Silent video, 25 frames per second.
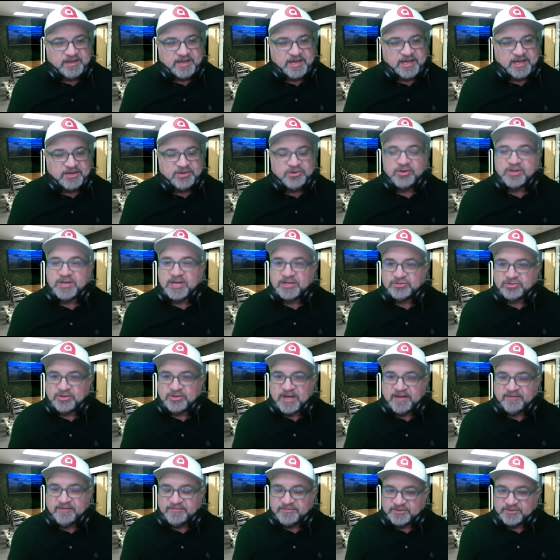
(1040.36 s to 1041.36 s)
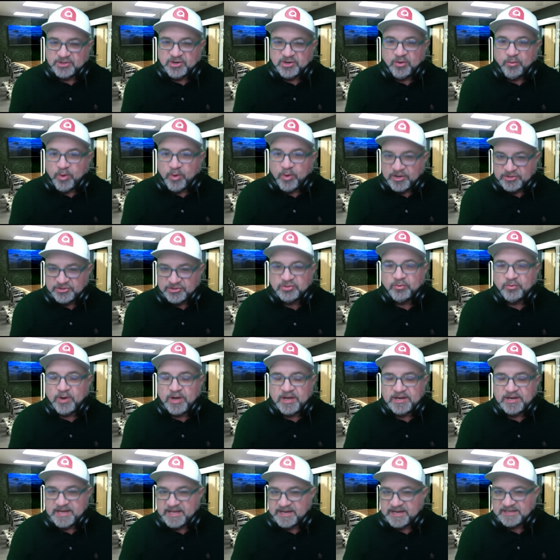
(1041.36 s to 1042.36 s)
and you get to have you know
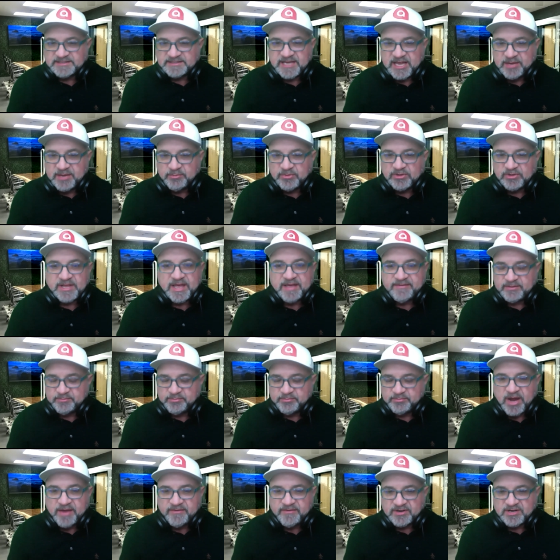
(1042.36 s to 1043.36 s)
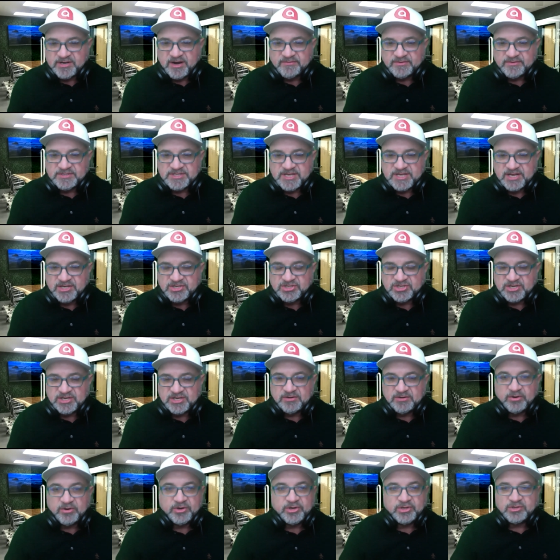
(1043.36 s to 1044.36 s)
one-to-one at a table have a private
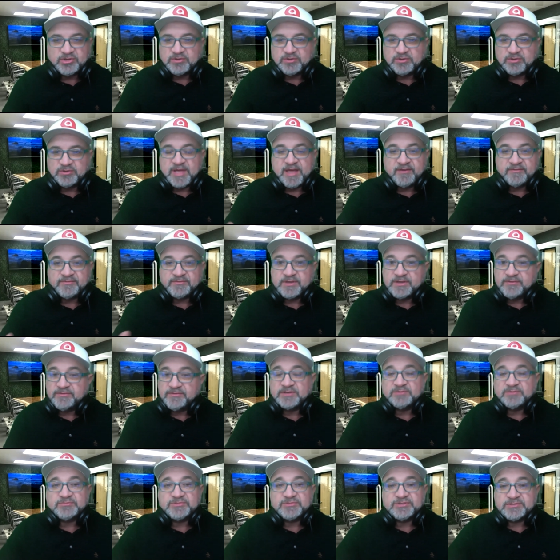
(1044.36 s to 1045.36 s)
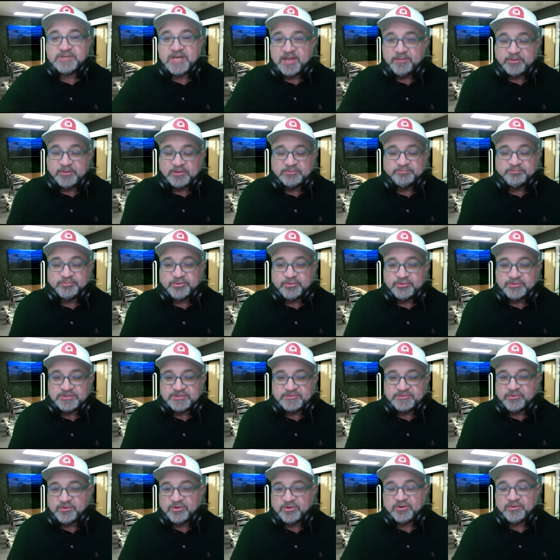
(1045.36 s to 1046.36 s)
conversation or you can right. have you can table
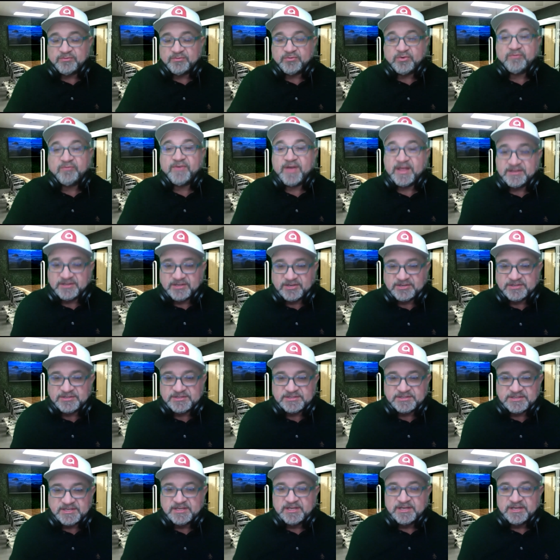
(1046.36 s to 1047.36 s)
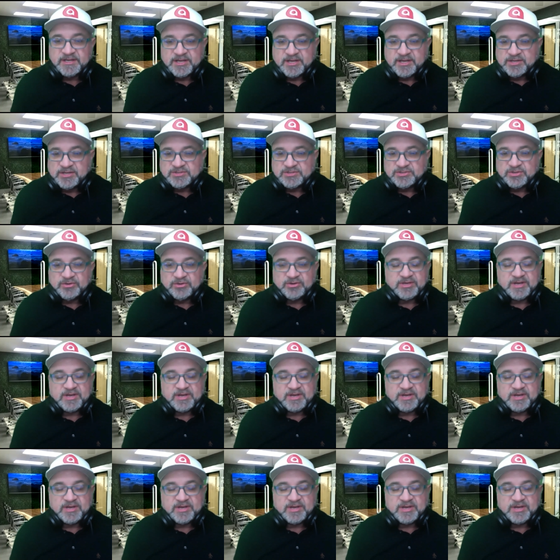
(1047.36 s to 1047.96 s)
booths for for vendors Right. So you